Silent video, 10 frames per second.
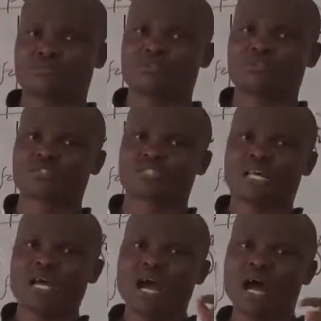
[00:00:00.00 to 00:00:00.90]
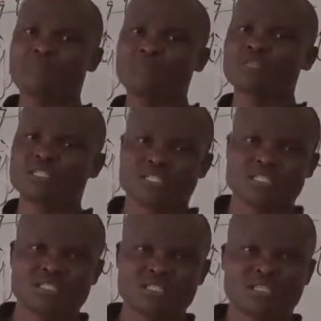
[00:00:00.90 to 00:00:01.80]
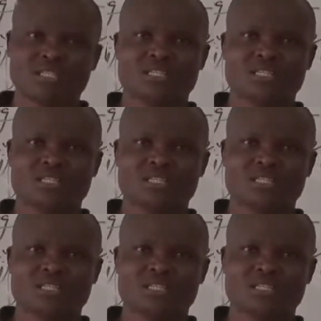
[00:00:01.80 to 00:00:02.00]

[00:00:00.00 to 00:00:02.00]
because a policy,